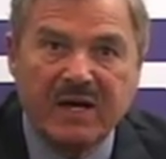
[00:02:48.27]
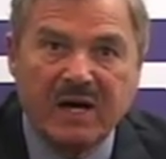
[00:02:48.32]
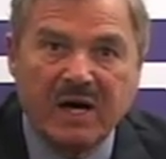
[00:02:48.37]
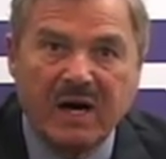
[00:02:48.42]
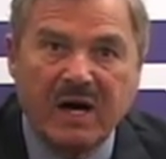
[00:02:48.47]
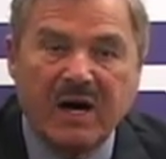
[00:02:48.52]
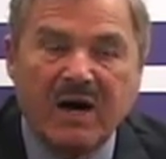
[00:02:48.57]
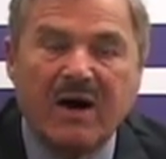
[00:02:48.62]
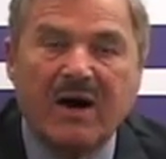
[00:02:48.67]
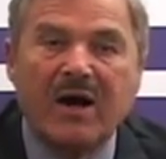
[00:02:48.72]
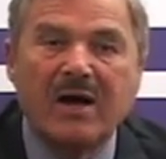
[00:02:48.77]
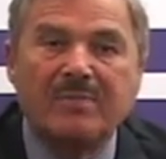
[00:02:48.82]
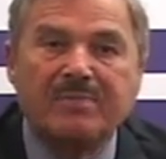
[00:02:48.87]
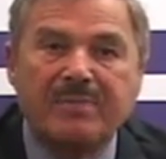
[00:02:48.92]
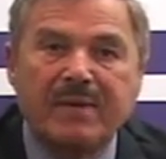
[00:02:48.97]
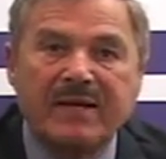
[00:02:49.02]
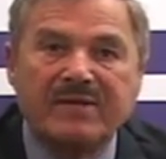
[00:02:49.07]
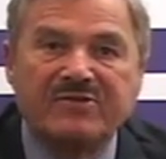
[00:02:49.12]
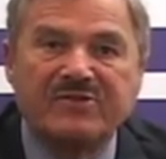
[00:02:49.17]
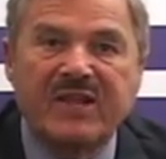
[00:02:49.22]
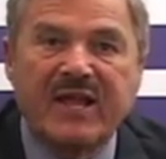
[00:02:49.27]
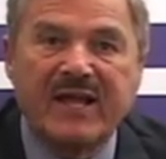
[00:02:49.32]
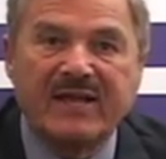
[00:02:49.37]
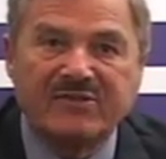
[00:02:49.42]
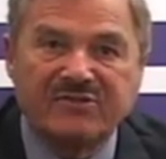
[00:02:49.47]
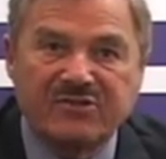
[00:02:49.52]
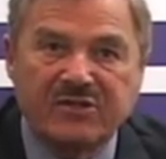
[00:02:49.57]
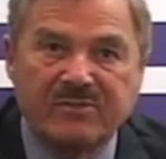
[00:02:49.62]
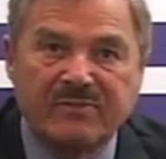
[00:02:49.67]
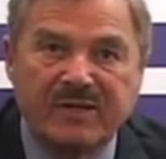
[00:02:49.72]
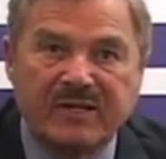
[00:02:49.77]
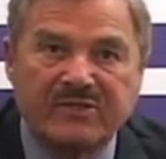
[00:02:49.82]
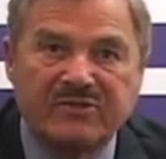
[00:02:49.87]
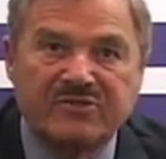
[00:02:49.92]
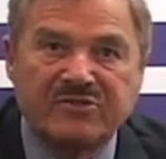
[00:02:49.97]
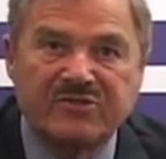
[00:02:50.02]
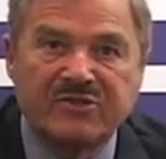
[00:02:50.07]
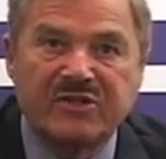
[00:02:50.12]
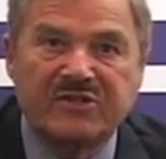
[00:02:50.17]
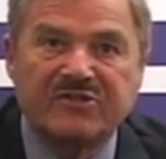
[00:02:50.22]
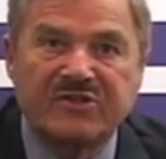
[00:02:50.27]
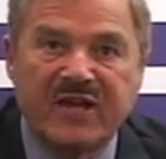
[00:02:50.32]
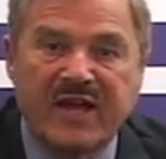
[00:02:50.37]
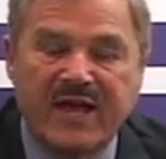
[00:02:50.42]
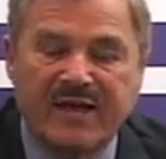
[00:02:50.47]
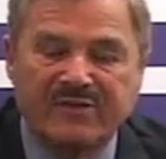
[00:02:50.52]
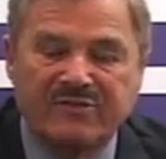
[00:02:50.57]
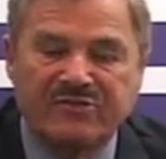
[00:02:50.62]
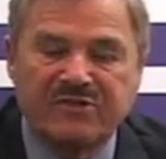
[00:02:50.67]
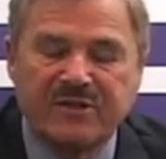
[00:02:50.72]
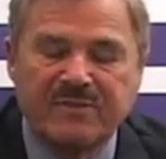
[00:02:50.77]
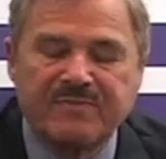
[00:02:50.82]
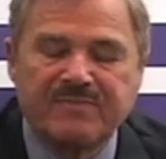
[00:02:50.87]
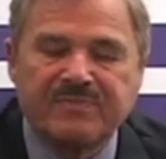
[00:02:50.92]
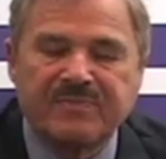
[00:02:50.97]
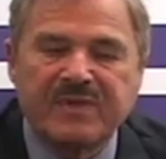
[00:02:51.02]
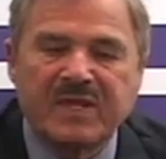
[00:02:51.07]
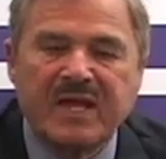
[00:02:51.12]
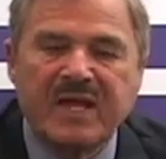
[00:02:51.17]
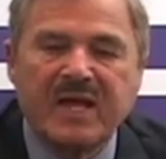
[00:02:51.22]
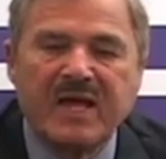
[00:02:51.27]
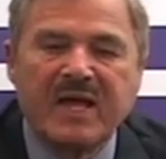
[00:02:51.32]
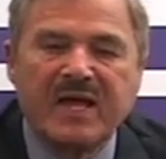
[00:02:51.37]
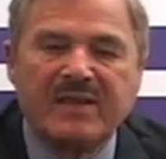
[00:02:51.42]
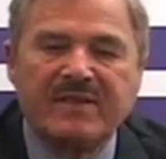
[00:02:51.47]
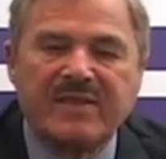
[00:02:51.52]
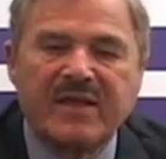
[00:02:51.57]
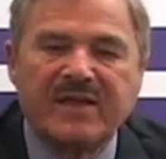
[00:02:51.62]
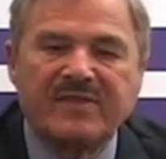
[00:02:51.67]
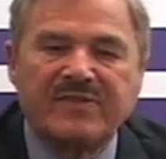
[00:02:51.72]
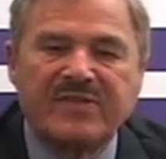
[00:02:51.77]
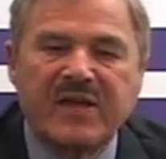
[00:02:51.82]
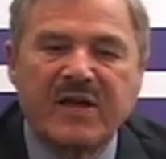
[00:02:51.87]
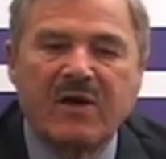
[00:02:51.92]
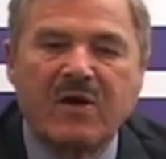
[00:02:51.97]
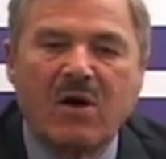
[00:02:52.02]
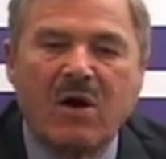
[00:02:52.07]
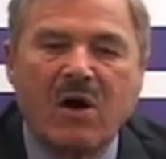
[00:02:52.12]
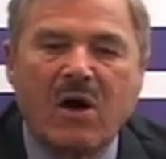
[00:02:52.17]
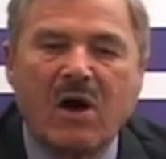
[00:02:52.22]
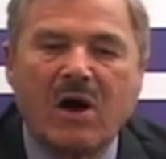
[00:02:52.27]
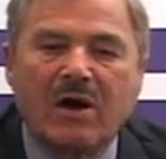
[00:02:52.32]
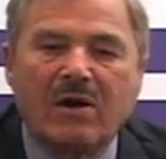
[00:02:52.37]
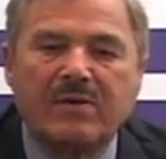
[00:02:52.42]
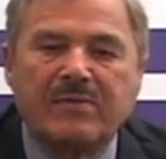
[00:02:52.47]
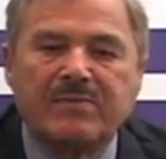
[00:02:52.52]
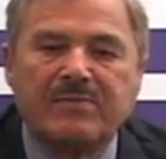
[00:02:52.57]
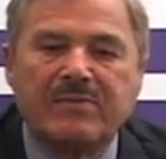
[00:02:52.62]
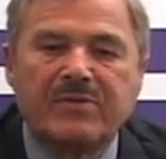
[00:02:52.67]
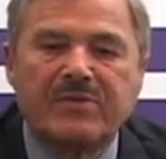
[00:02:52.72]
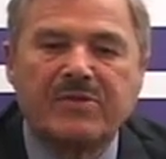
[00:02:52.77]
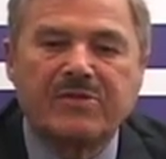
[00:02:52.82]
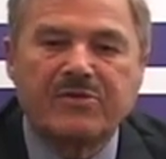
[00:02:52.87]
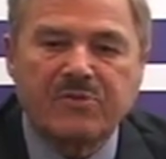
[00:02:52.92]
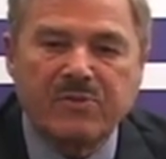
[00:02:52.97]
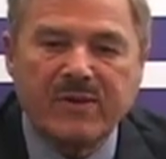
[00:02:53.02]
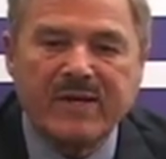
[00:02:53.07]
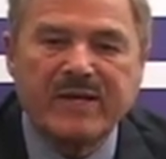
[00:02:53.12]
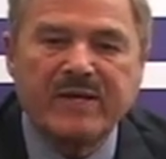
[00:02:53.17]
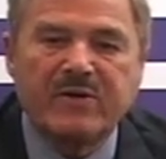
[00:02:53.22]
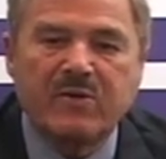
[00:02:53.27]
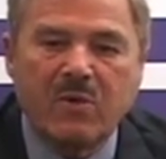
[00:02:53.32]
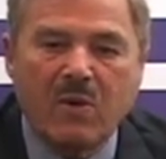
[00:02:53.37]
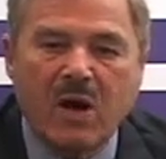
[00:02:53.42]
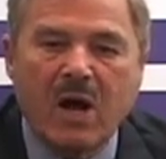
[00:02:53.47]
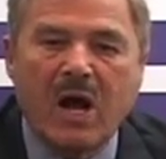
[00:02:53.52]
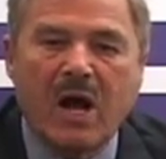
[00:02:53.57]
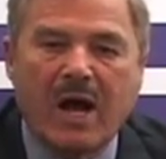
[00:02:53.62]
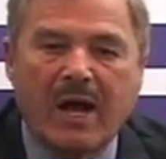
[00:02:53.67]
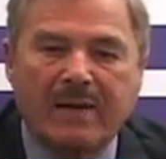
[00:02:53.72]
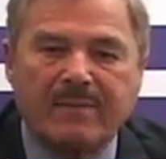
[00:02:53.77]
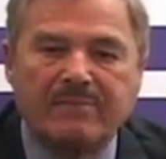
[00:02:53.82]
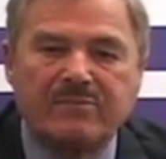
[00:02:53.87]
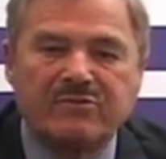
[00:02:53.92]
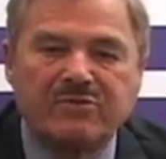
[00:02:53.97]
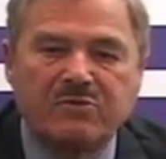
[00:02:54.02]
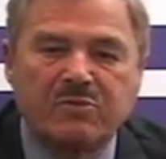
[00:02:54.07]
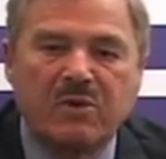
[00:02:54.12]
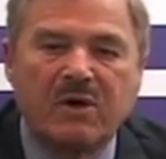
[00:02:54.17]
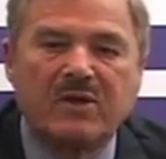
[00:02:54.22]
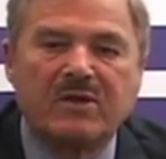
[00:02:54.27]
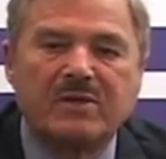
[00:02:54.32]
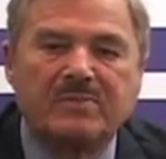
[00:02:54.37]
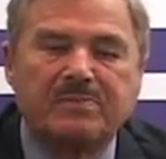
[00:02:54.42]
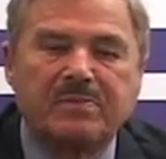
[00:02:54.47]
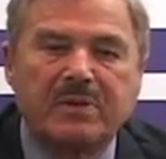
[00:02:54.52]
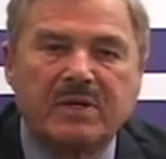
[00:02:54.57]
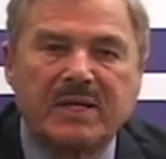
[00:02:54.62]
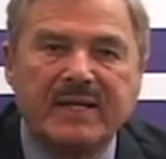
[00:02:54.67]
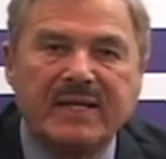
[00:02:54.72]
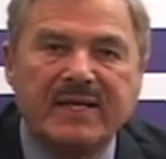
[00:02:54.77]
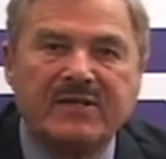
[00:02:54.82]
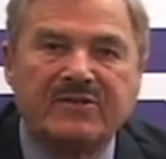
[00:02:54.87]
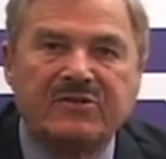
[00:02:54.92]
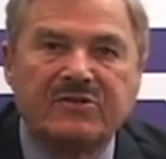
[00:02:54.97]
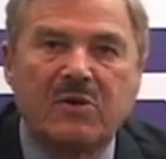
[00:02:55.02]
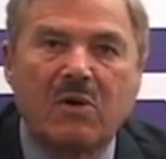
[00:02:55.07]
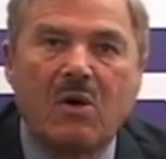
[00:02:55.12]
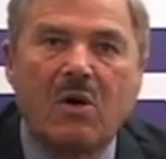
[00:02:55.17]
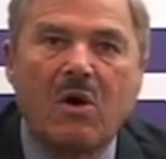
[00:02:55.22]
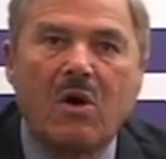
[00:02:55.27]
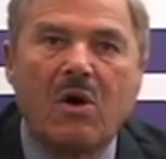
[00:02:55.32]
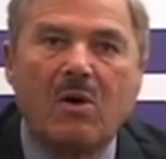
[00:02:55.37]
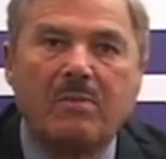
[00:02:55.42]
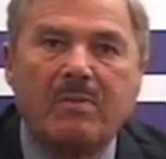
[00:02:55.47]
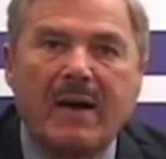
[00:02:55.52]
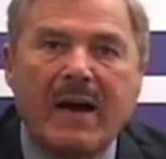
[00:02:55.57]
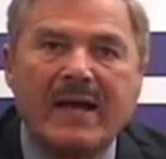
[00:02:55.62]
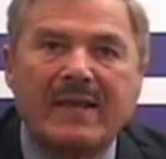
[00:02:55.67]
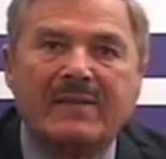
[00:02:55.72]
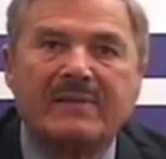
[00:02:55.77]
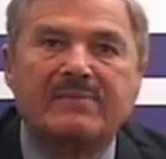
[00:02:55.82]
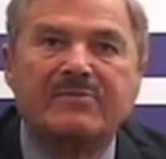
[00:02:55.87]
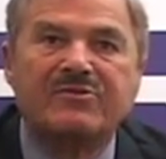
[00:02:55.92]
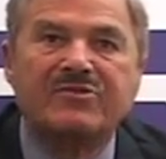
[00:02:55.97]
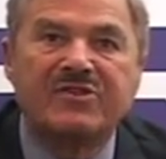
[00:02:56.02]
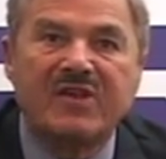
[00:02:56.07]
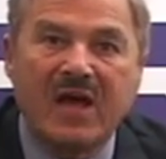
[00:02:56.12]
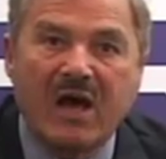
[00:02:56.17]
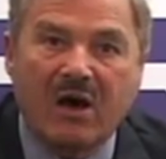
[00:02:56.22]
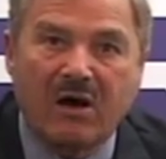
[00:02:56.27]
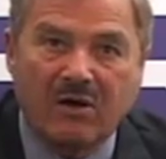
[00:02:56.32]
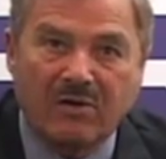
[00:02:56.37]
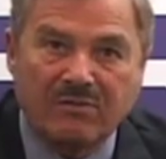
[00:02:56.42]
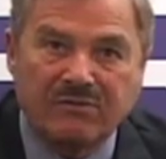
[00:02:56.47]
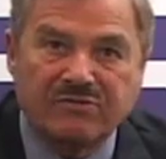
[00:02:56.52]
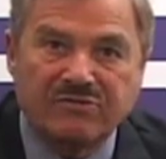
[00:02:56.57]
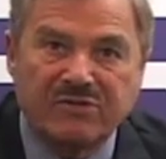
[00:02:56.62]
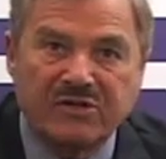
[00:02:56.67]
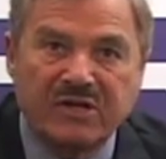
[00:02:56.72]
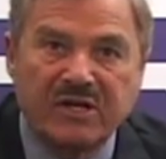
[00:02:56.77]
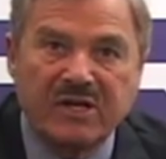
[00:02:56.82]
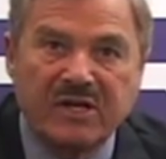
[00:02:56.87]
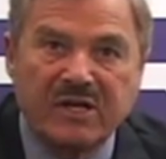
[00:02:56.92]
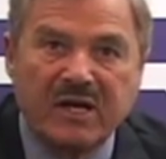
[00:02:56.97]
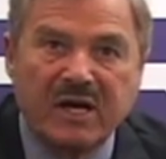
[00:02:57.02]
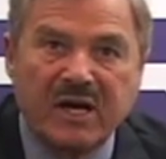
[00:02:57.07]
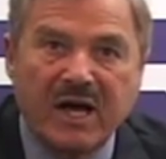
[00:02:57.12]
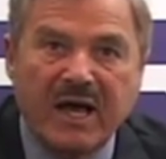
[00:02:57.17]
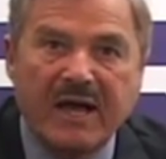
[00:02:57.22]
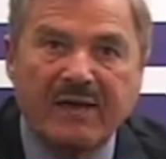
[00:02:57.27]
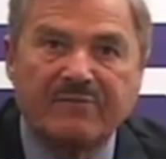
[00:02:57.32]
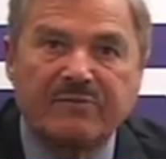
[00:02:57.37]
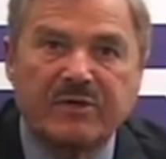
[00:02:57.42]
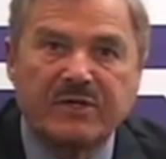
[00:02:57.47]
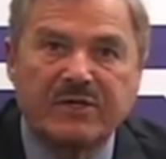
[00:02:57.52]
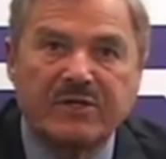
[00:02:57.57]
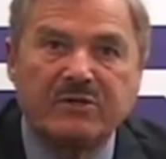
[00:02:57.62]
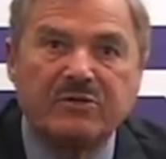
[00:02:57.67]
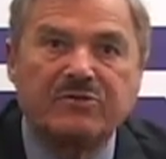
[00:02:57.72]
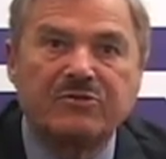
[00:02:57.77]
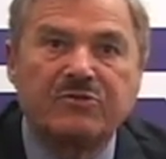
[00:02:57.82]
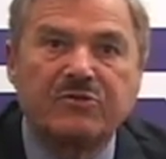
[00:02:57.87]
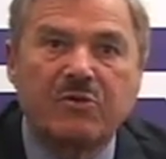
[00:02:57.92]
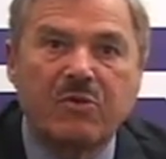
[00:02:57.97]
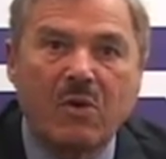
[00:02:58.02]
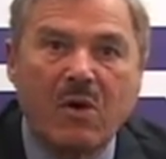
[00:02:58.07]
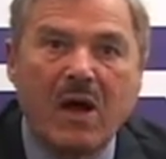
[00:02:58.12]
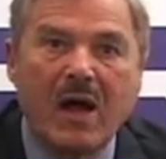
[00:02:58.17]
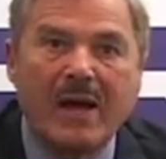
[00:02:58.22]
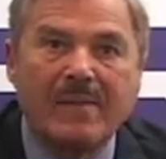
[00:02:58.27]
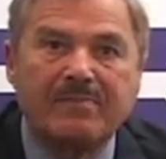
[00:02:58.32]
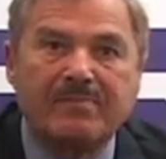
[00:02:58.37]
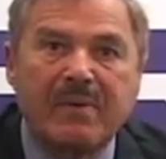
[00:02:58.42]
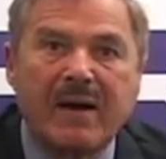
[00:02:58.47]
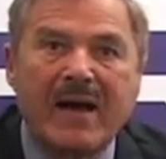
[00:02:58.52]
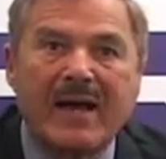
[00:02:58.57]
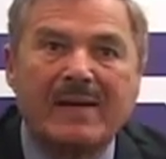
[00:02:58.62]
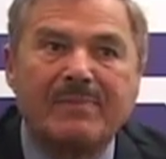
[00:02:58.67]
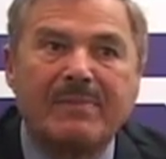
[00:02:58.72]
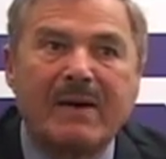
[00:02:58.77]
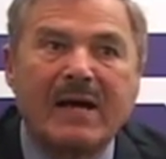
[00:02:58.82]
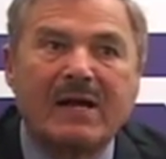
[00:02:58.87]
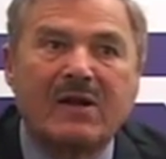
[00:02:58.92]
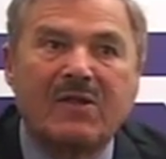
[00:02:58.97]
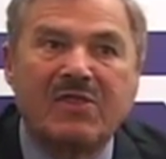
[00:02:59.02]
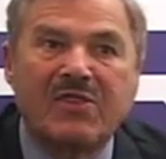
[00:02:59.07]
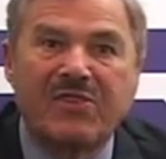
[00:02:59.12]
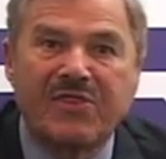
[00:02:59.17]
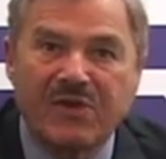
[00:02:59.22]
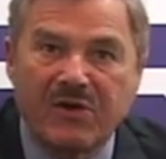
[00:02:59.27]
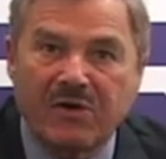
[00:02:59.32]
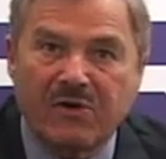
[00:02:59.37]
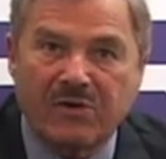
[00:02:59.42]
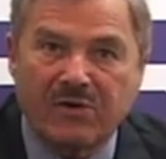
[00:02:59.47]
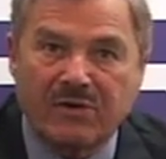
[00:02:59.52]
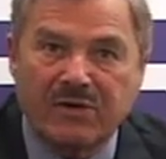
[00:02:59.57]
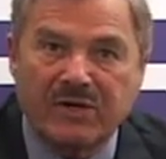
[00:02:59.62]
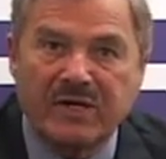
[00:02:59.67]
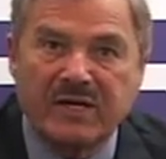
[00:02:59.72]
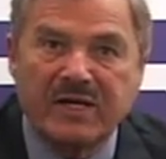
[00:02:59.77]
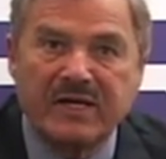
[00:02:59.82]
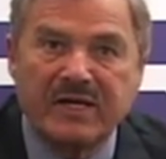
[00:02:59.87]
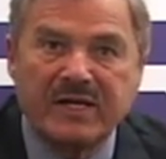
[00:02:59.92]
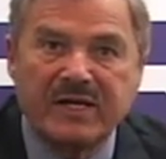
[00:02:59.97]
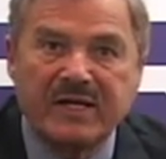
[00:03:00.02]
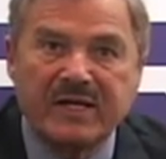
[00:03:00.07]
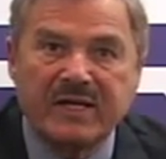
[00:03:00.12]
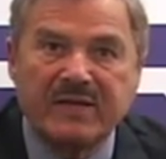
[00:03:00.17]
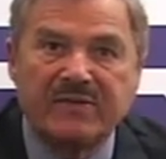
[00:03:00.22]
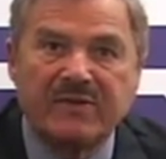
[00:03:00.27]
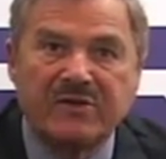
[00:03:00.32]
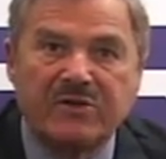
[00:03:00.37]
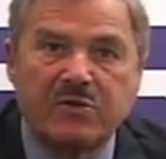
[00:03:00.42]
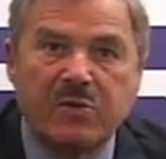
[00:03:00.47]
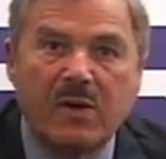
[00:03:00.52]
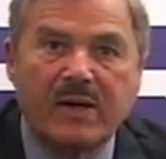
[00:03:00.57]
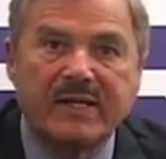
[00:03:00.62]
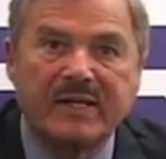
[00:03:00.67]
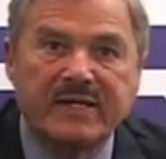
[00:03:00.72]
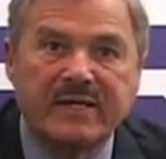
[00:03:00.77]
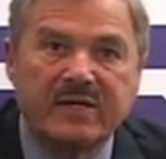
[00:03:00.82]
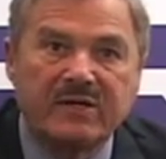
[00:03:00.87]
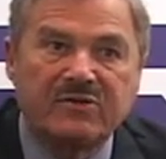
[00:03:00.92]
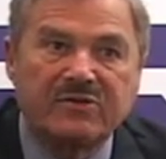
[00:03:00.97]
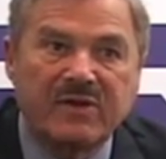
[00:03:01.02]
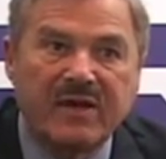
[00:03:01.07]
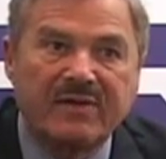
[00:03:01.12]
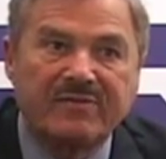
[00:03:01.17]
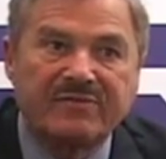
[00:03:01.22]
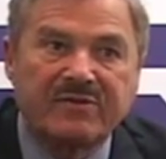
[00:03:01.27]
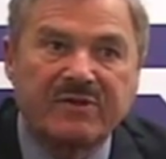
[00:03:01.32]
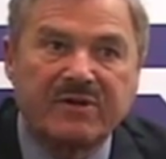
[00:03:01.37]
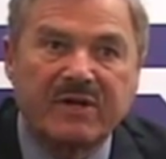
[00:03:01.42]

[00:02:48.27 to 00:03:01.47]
Our best estimates suggest that there are 3 crimes where the police all by themselves have reduced crime by about a third in the 20 years after